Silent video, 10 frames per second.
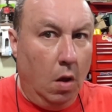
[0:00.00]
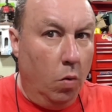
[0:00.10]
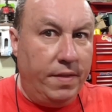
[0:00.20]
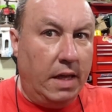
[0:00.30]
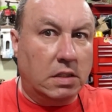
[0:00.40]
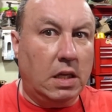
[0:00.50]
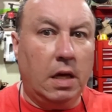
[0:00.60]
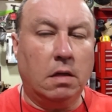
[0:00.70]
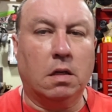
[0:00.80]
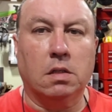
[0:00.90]
with that
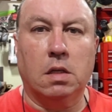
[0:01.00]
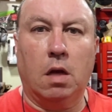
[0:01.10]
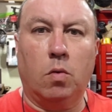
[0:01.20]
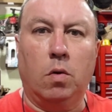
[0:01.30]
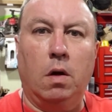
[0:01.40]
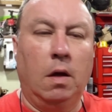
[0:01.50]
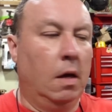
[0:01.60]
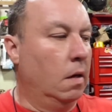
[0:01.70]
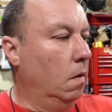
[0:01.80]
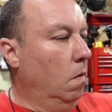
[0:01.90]
said, because the other one,
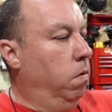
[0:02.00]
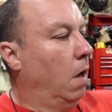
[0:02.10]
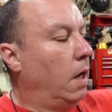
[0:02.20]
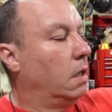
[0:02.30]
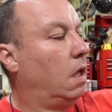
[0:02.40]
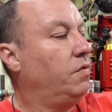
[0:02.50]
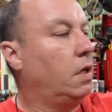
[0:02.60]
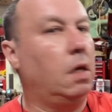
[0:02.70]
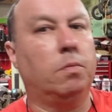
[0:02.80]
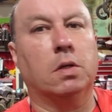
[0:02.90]
I'd love to
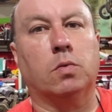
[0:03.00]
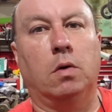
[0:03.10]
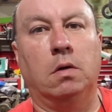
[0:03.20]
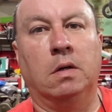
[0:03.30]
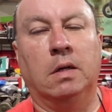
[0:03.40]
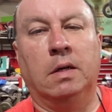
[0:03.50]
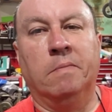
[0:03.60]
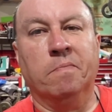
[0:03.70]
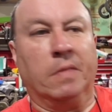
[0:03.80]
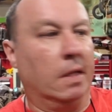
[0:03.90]
keep this one,
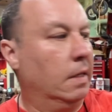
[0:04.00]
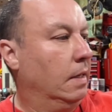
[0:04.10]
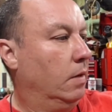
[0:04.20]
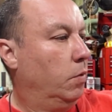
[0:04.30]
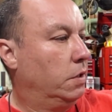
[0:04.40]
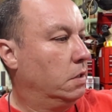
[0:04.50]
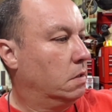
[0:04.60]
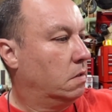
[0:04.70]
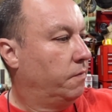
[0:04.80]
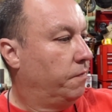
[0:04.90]
which
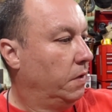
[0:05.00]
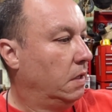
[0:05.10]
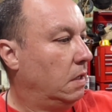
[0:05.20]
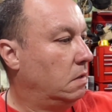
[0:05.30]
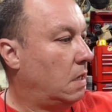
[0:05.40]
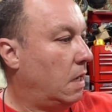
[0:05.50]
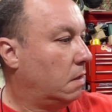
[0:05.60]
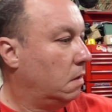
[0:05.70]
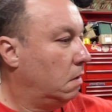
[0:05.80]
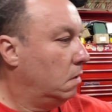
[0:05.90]
is fully
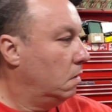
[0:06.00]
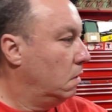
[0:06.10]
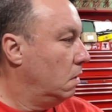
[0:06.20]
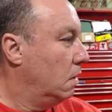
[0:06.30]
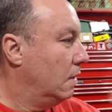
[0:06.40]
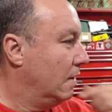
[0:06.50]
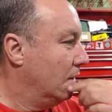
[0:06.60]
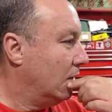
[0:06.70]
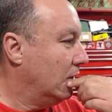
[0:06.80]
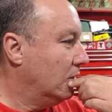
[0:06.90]
intact, and
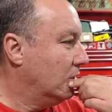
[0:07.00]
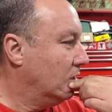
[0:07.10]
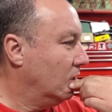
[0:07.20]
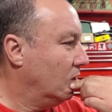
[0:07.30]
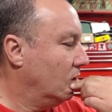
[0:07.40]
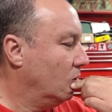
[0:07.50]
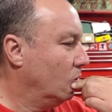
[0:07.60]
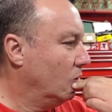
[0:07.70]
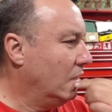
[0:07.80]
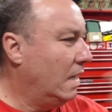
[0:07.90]
I think it's
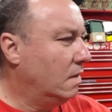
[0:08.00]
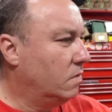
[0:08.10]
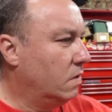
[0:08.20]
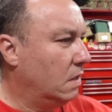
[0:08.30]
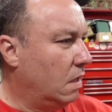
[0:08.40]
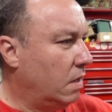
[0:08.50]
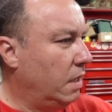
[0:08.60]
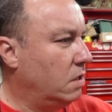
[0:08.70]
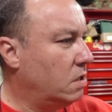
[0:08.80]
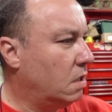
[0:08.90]
it's the other
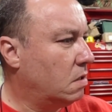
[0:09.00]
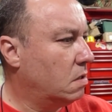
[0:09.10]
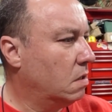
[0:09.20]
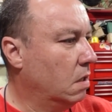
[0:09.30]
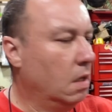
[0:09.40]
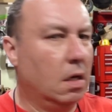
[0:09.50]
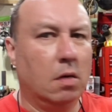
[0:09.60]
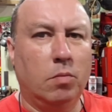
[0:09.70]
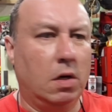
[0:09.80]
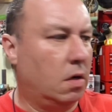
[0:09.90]
86.
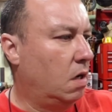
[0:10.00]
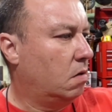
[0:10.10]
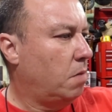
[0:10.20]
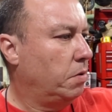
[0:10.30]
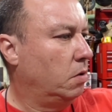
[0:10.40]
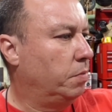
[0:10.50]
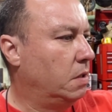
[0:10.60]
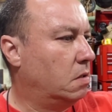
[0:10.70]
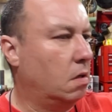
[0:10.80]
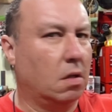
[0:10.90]
But a couple little
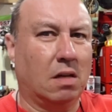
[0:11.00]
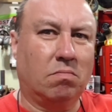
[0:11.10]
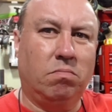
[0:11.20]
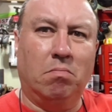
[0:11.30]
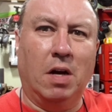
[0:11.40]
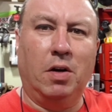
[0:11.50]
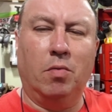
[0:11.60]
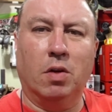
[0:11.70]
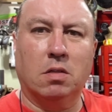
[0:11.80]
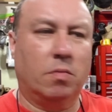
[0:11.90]
pieces are like minor
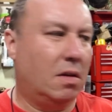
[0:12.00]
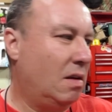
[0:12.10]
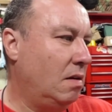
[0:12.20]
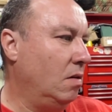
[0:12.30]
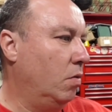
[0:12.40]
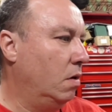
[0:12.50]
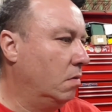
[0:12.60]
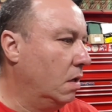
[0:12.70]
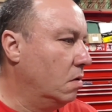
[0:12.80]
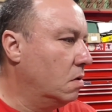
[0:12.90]
rust. But you know what? Who
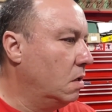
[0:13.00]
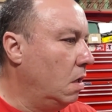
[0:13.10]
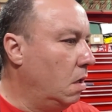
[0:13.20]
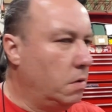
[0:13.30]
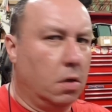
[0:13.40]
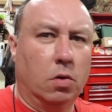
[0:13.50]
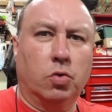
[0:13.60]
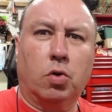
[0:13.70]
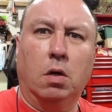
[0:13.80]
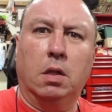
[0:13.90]
cares? The little
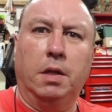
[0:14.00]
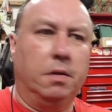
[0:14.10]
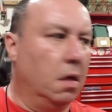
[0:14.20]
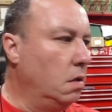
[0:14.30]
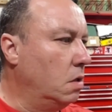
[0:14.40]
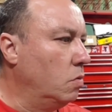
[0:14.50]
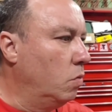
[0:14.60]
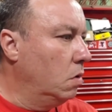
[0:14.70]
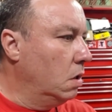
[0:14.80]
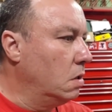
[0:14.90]
trunk lid thing
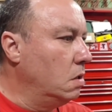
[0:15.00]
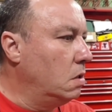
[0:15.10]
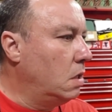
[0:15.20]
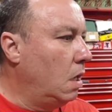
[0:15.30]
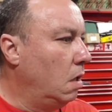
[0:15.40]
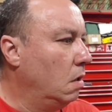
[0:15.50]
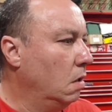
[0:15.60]
doesn't stay.